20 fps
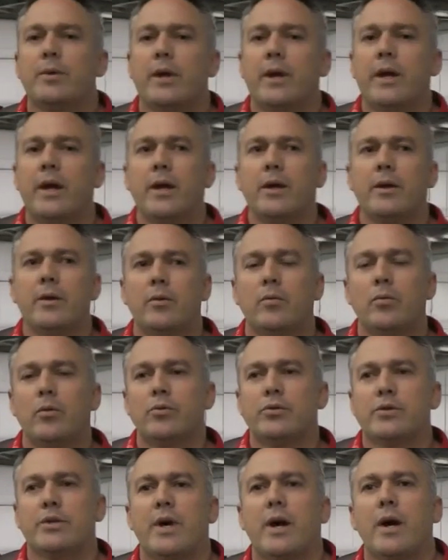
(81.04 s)
weekend,
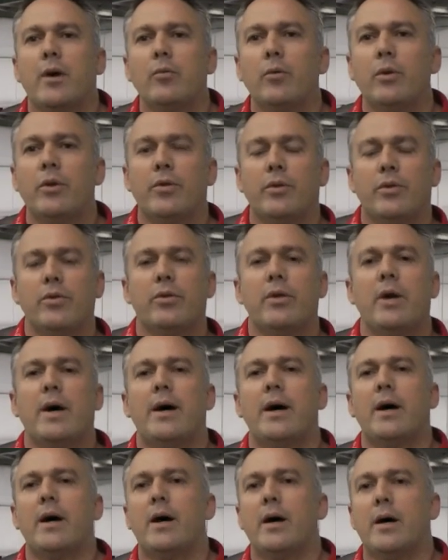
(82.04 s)
we'll start with
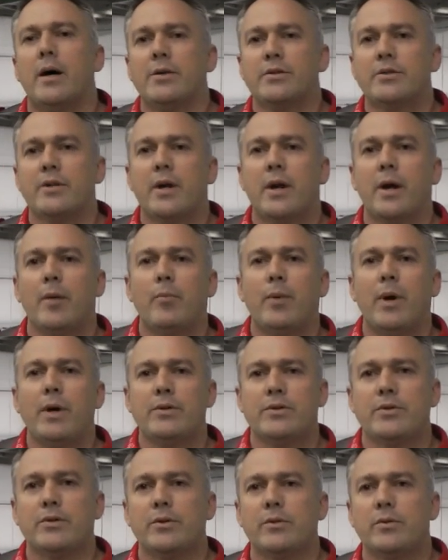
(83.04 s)
uh, a setup
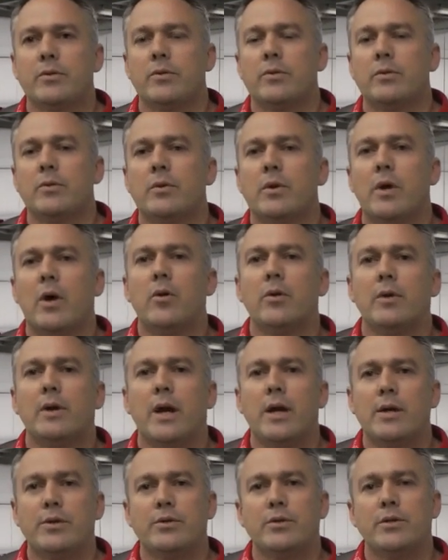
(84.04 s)
based on, on
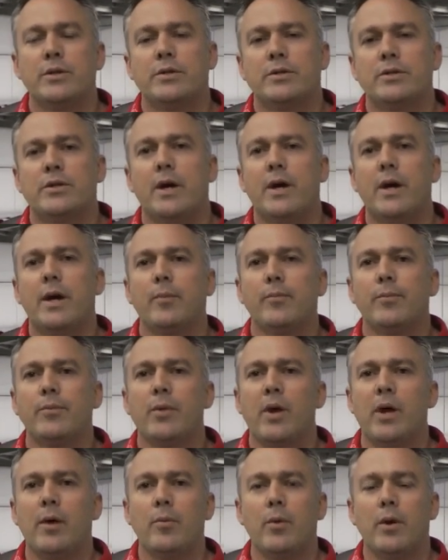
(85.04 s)
last year's setup,
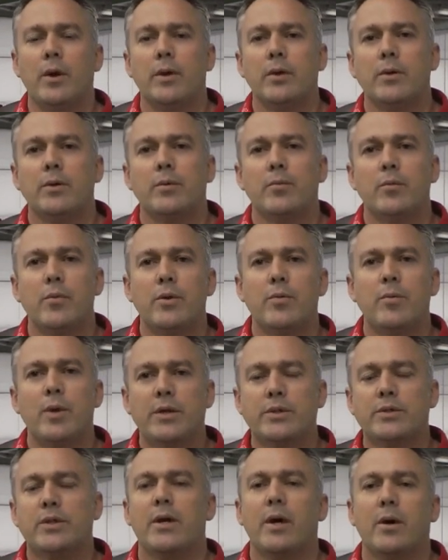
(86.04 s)
um, the, the
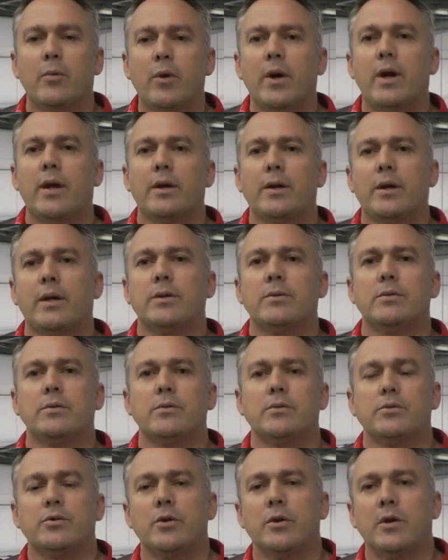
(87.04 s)
best setup we had at
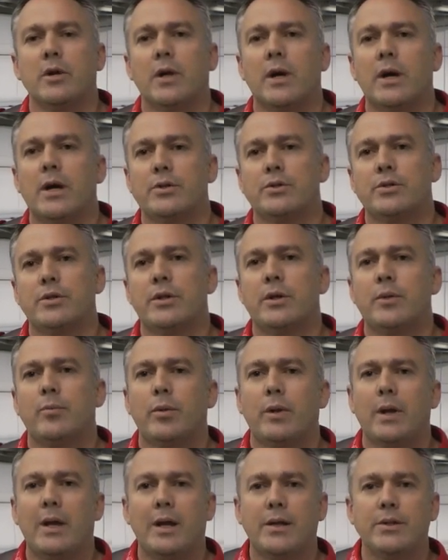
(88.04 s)
that circuit last year,
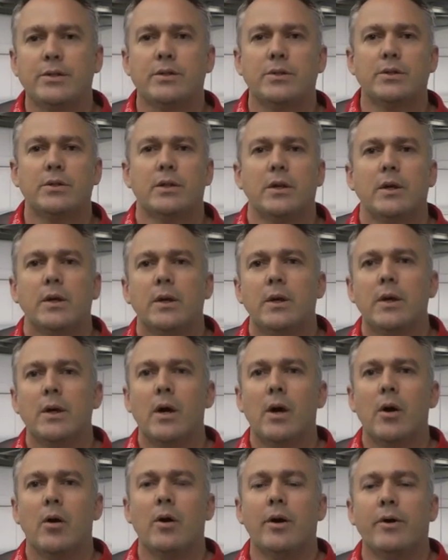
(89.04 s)
plus
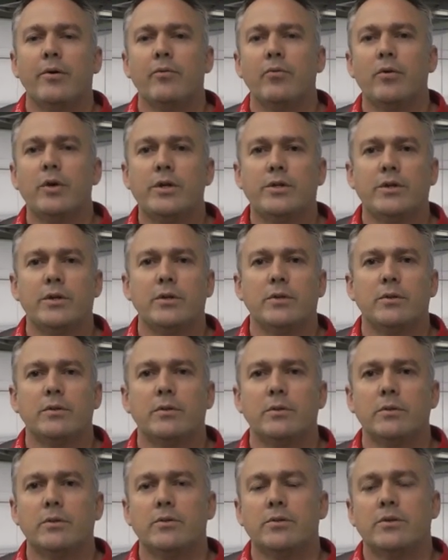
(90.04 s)
kind of recent
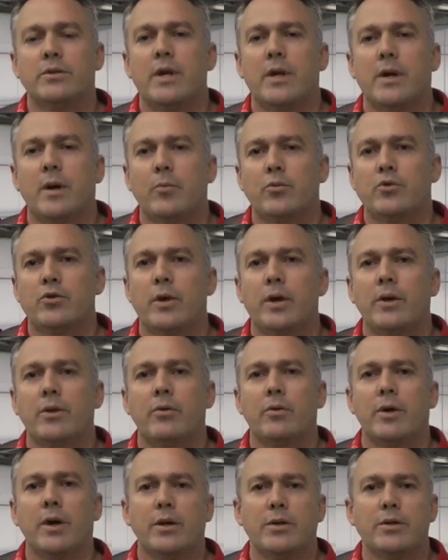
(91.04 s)
set up trend
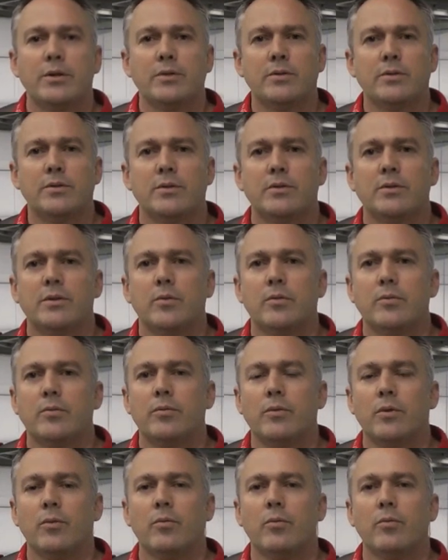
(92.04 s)
directions,
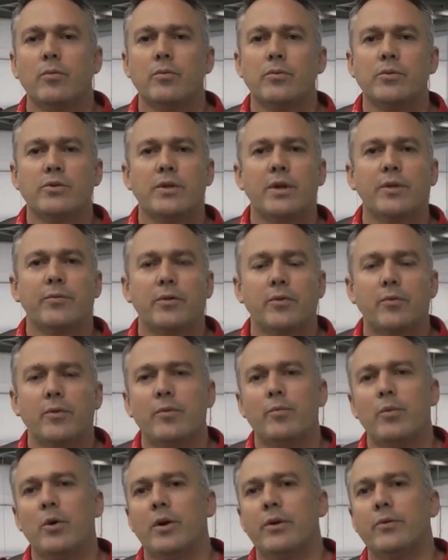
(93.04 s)
that, stuff that
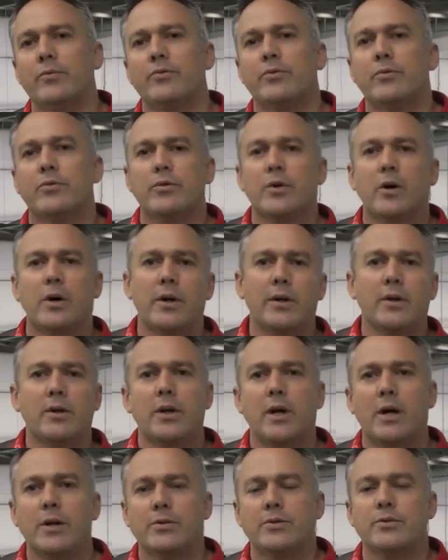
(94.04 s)
we might have tried at the
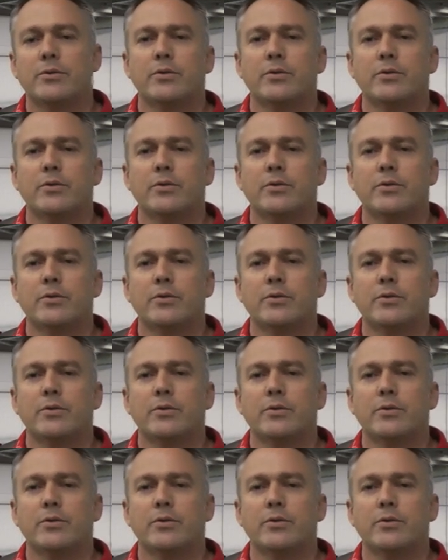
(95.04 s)
last